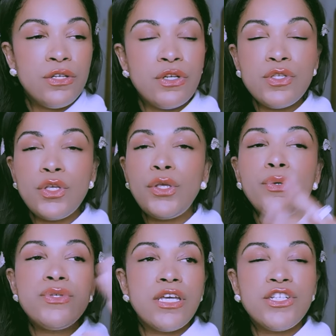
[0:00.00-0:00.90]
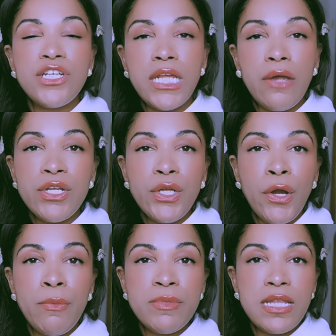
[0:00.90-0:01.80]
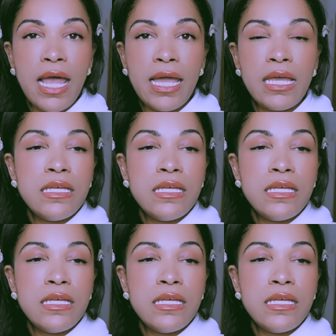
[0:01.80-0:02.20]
just using generic terms like